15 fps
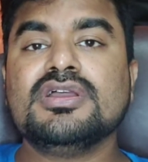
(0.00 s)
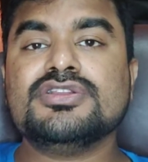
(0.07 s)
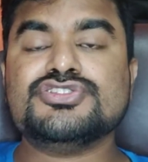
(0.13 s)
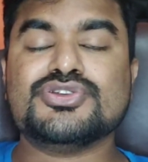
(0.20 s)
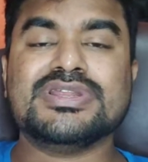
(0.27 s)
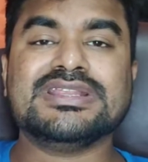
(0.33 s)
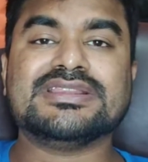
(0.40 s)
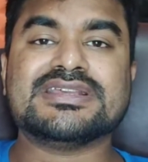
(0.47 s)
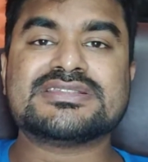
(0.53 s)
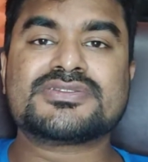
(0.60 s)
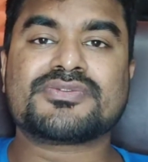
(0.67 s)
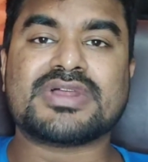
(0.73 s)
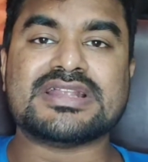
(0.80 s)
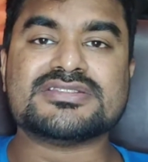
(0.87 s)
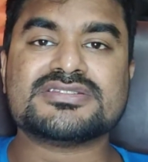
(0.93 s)
during this
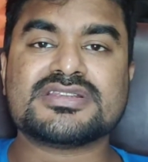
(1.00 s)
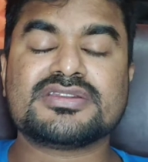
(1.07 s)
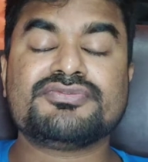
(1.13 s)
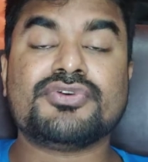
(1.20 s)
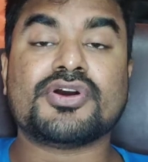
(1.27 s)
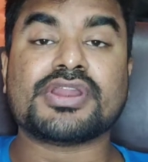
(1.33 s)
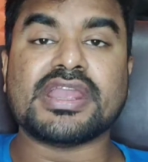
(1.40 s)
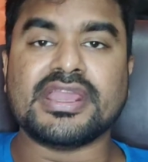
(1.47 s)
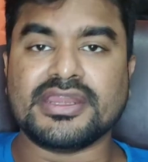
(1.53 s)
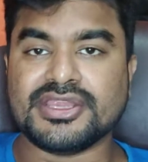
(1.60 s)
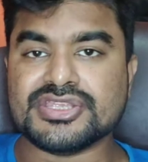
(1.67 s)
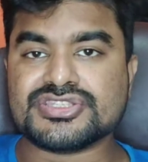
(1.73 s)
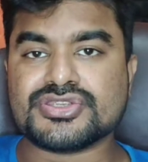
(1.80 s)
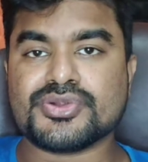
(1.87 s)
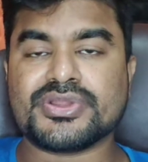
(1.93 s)
transit for
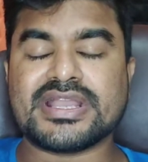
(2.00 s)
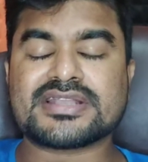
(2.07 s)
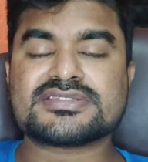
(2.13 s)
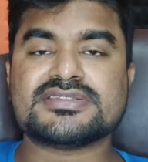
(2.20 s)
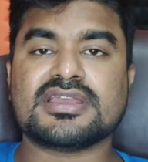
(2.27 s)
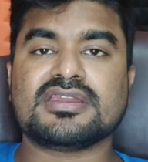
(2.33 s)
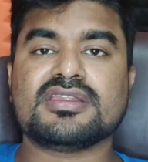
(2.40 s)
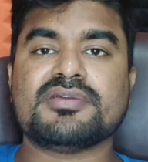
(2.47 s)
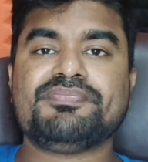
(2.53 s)
Aries zodiac sign.